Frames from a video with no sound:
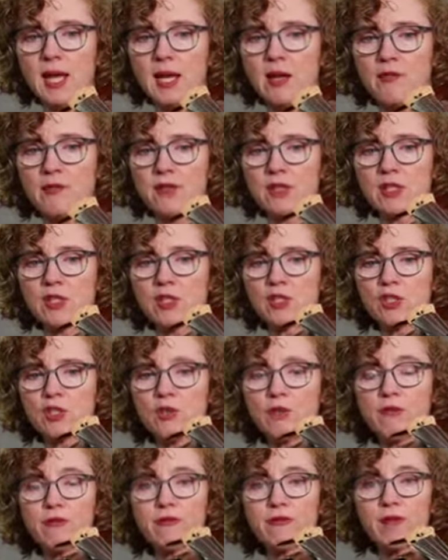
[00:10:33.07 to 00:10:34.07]
If it's
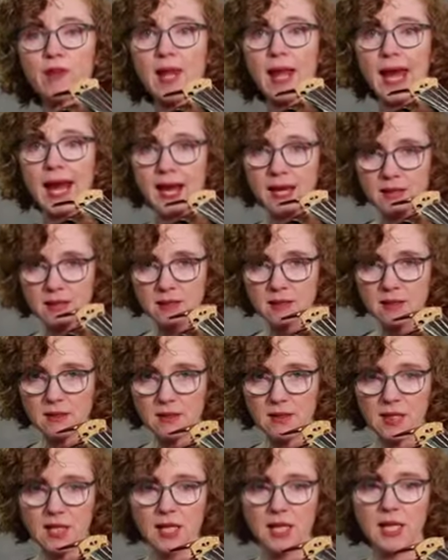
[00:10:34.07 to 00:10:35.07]
too flat,
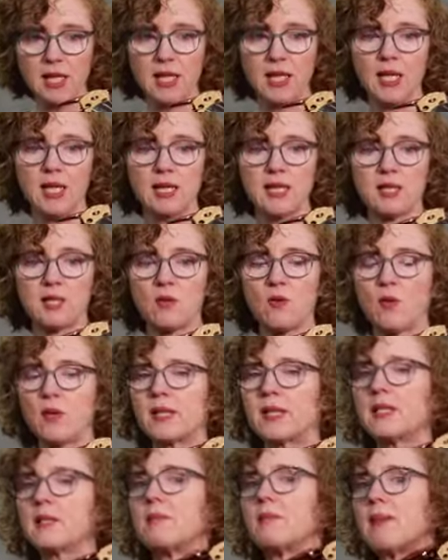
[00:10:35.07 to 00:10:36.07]
it's
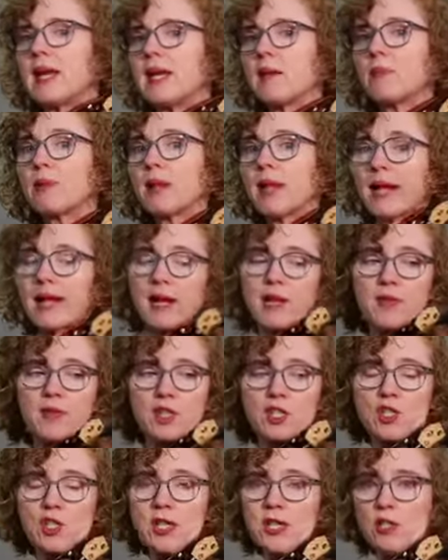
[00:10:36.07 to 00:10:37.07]
going to make playing on the
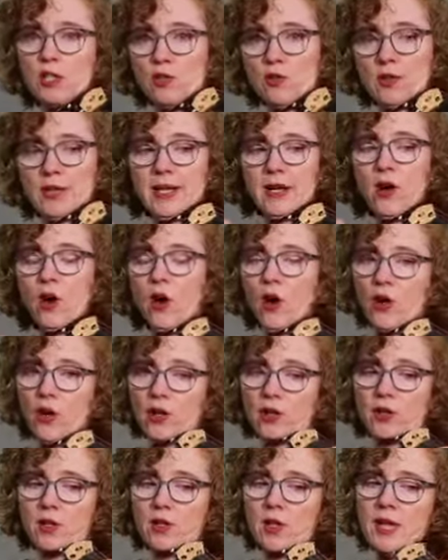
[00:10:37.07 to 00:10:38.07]
G string
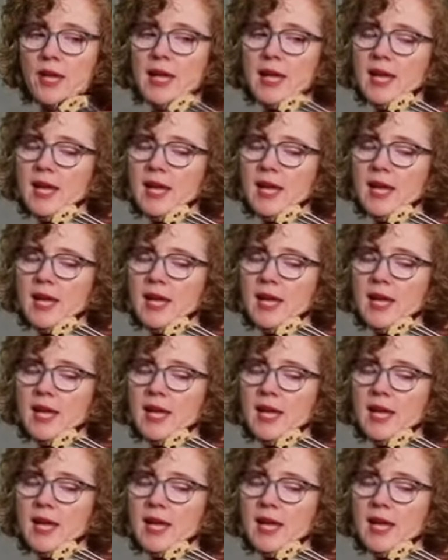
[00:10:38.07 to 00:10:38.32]
harder.